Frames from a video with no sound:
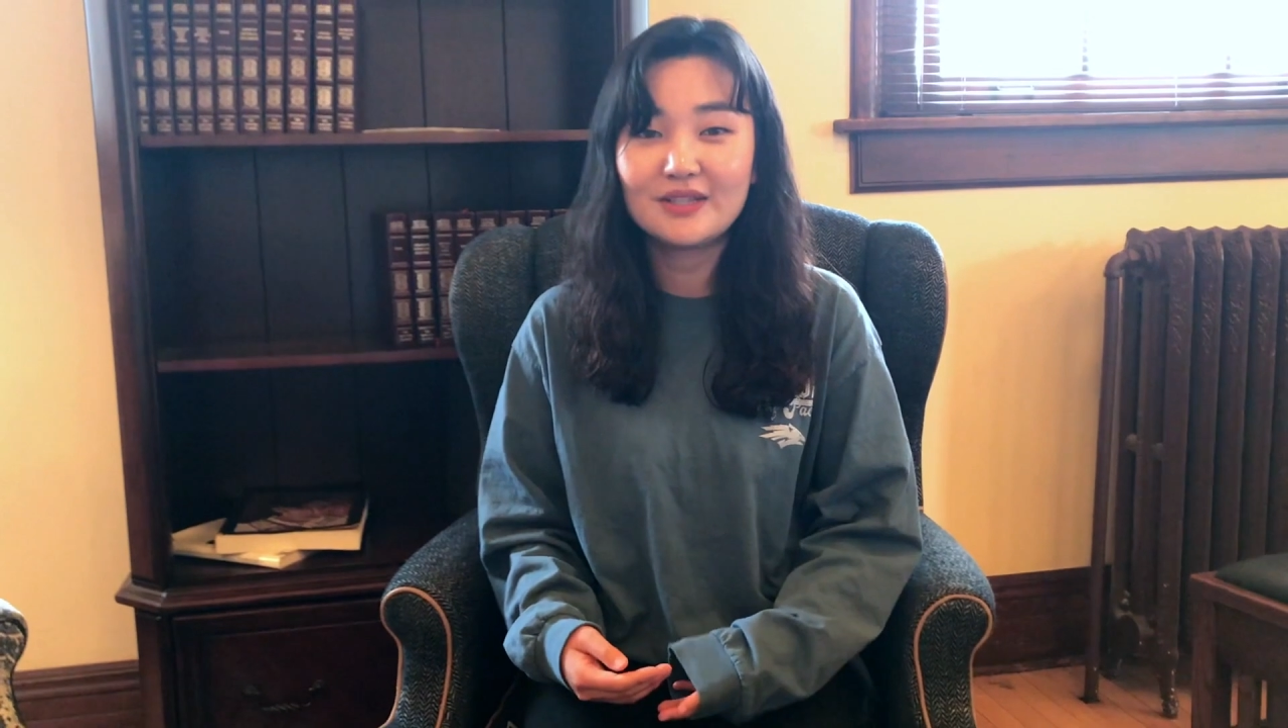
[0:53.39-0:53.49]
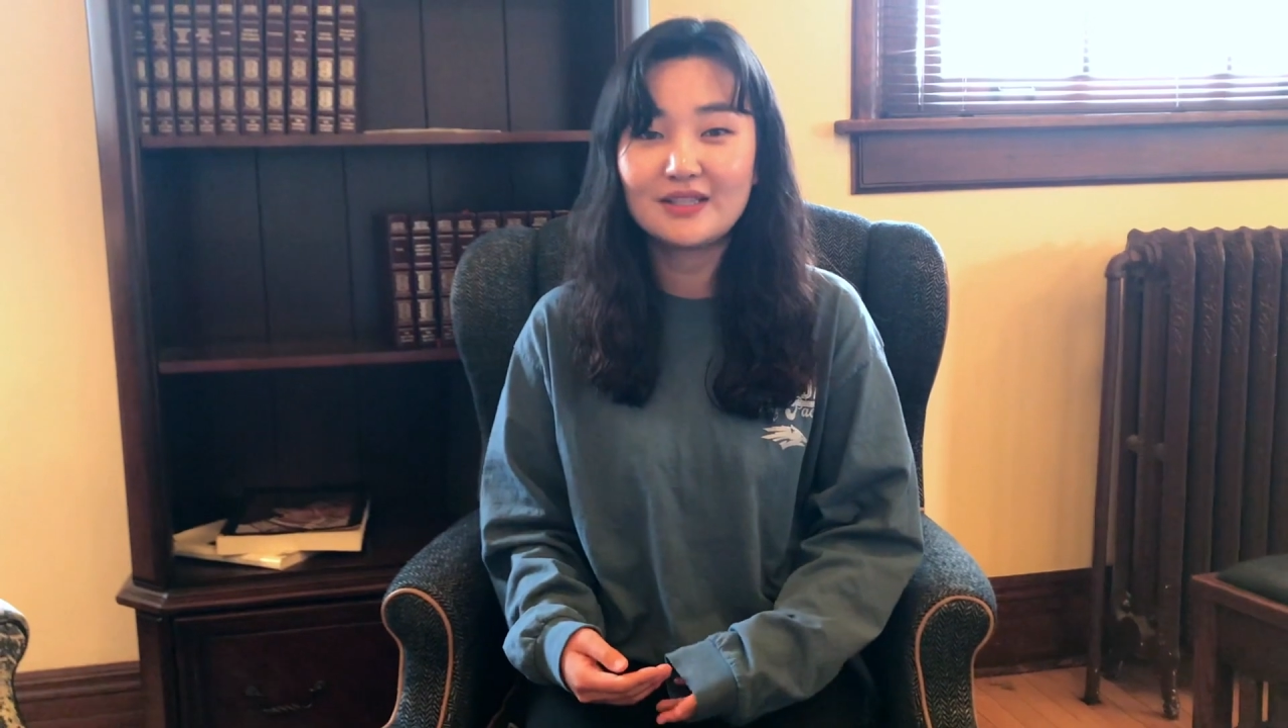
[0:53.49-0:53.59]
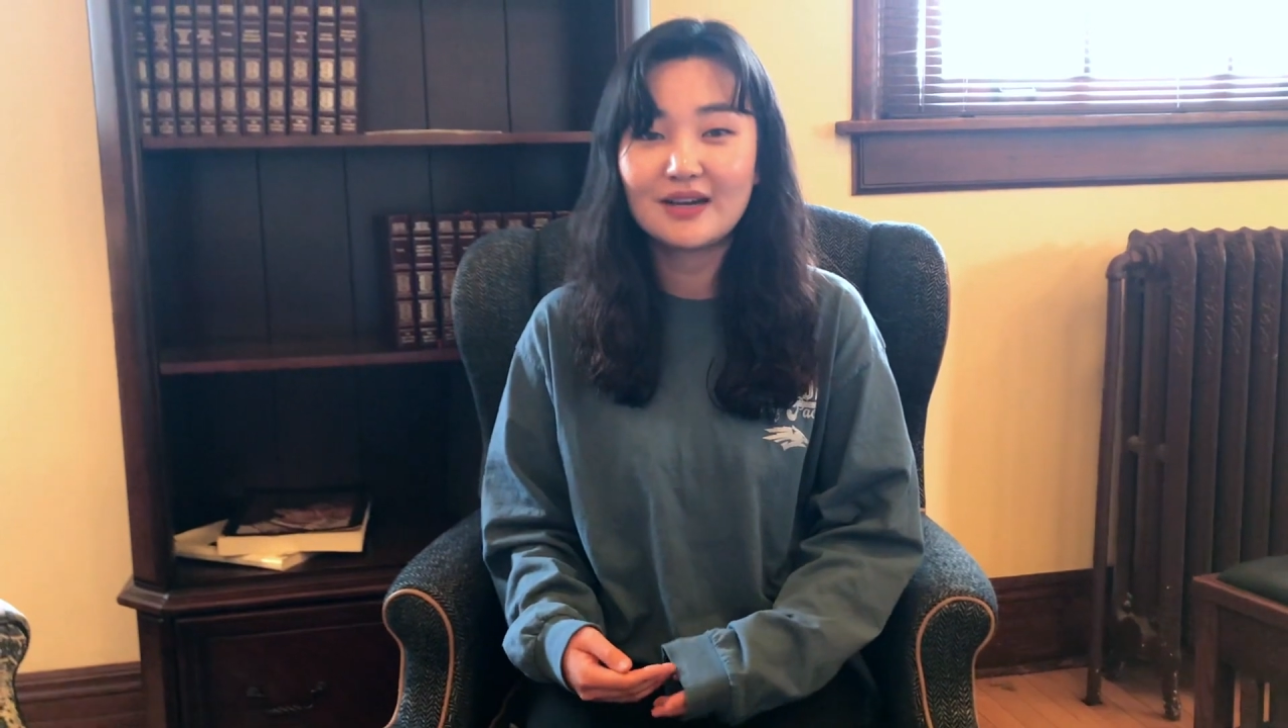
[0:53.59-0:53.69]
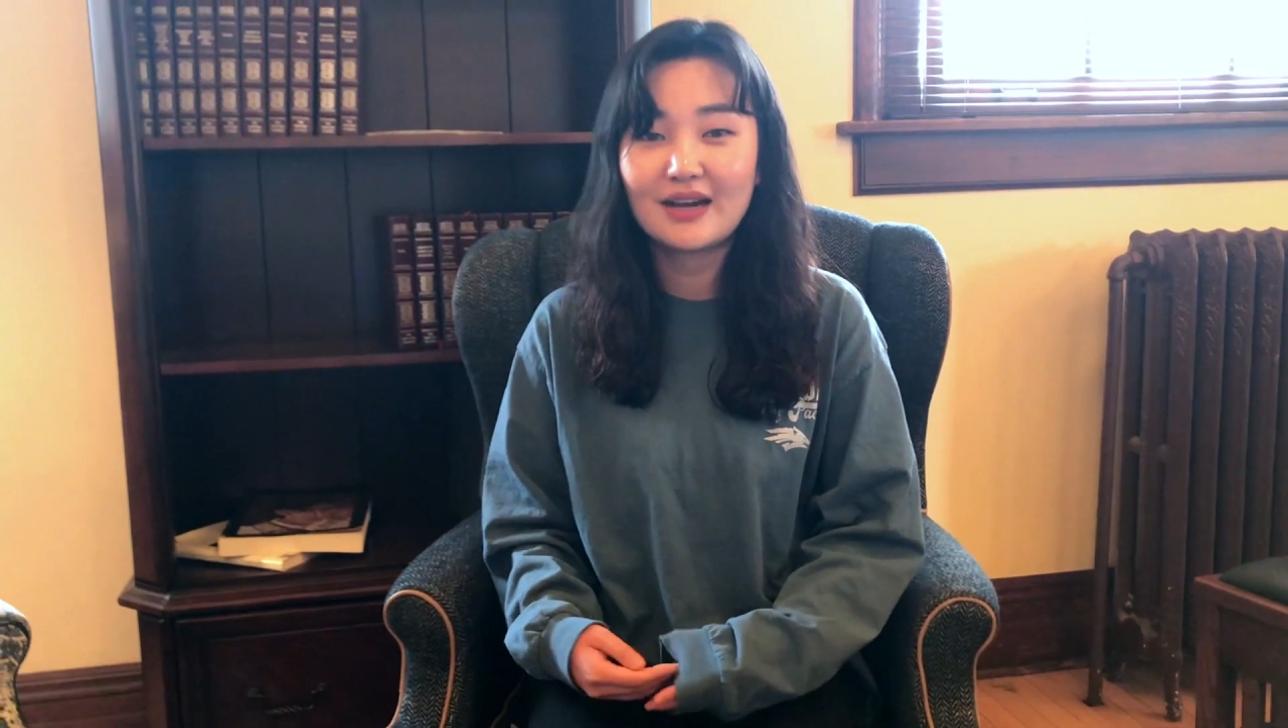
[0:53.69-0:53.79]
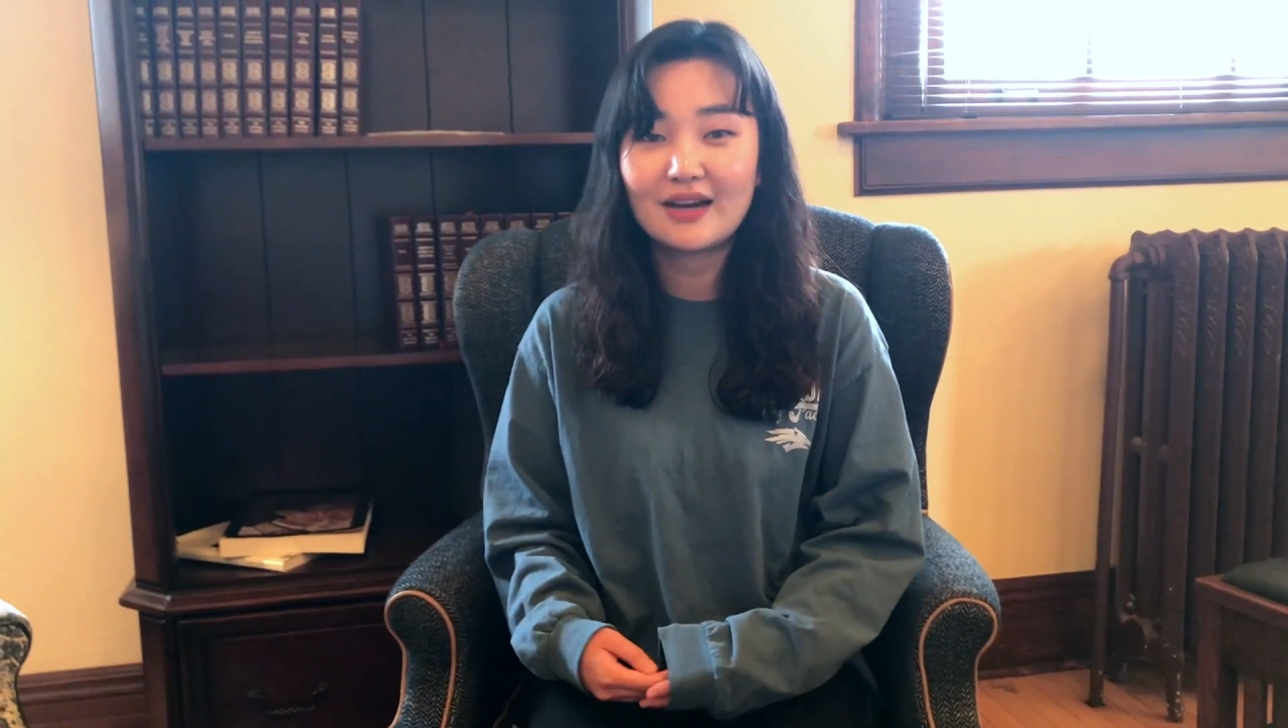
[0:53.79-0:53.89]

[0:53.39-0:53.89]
with